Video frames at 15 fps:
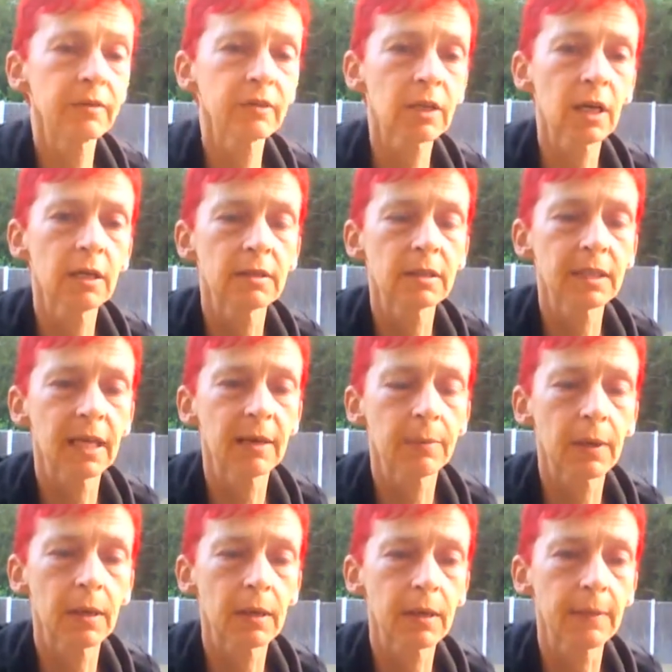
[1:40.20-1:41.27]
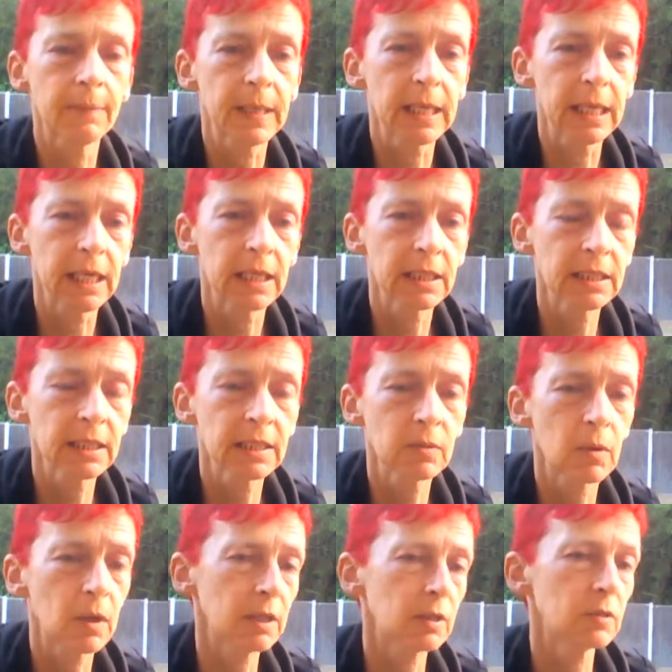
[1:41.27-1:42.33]
of cones out behind me, and this is
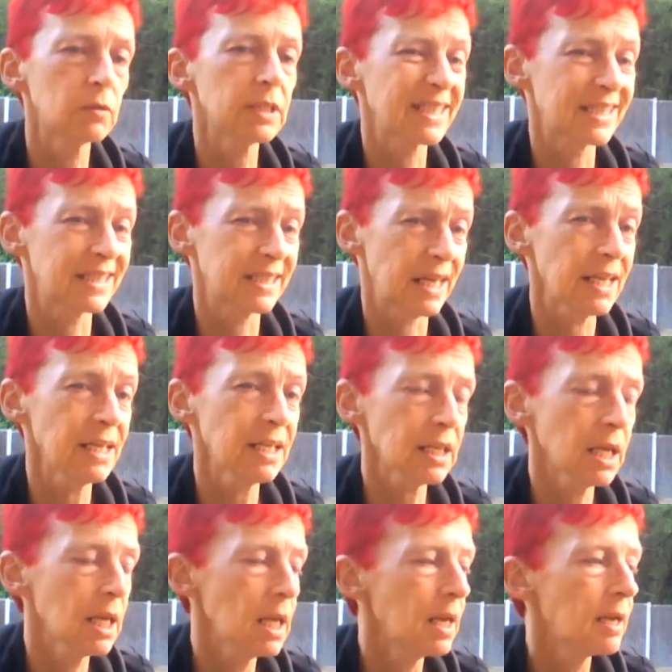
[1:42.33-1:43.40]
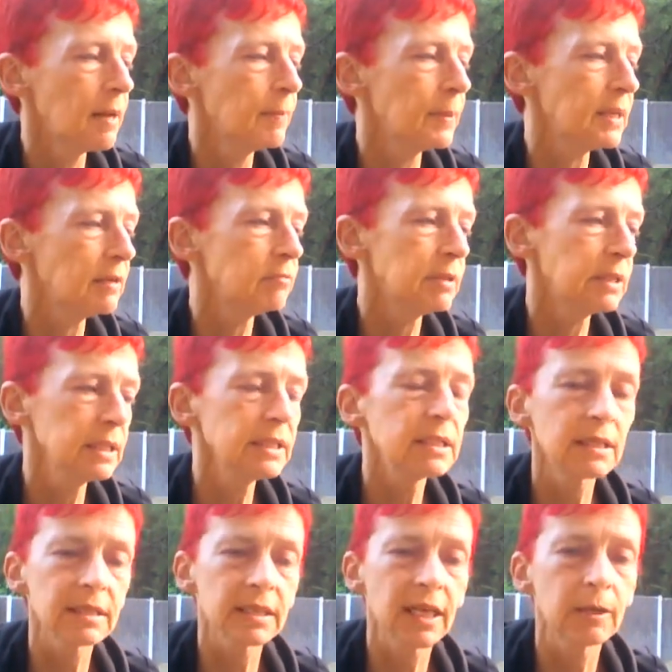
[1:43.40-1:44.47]
what I call a snake, but it really
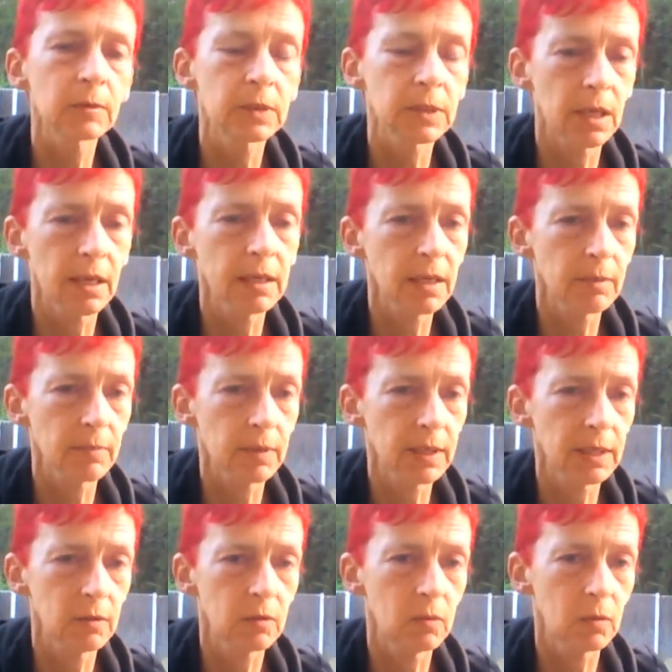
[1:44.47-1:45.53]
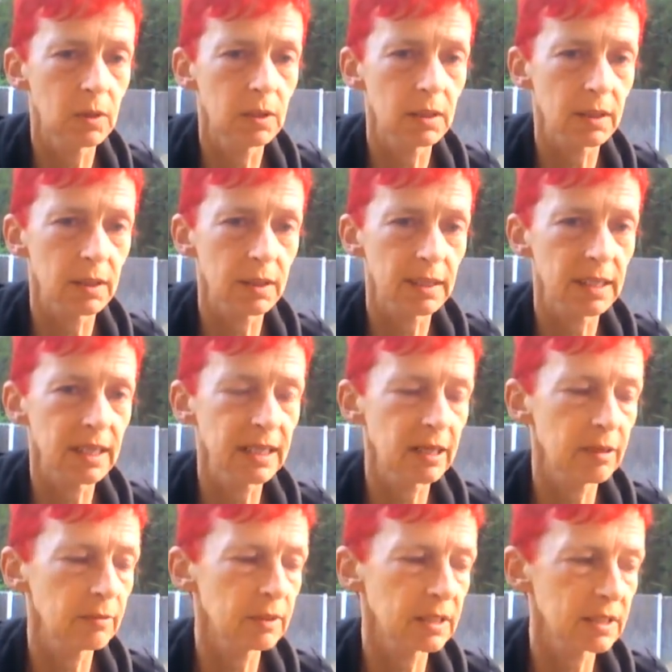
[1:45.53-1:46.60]
does help tighten up your heel work. Okay,
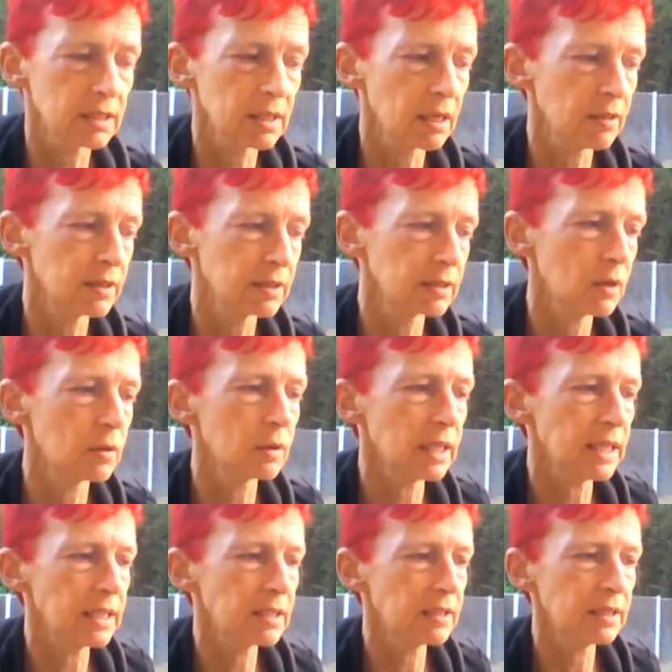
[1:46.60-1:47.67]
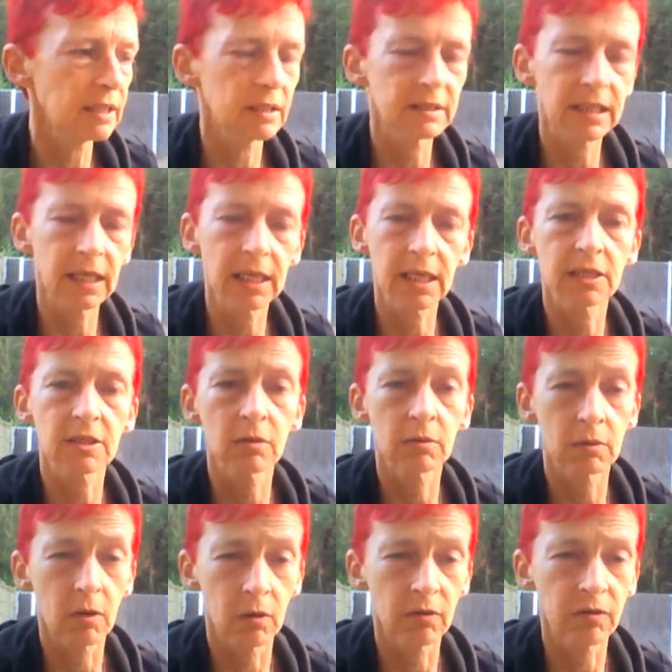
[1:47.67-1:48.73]
now I'm going to start this on lead and then I'll take it to
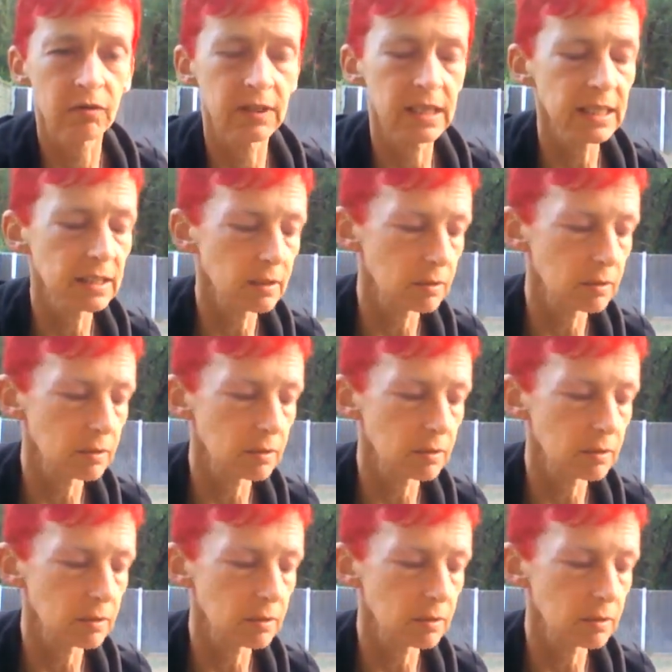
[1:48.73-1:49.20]
an off lead,